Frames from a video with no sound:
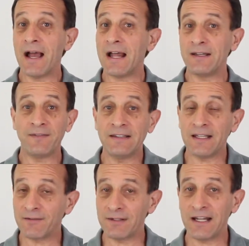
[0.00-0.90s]
And if
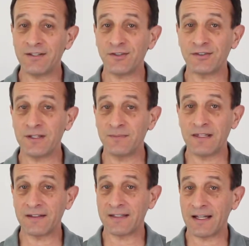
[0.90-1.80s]
the relationship
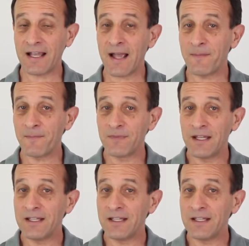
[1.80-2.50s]
doesn't come,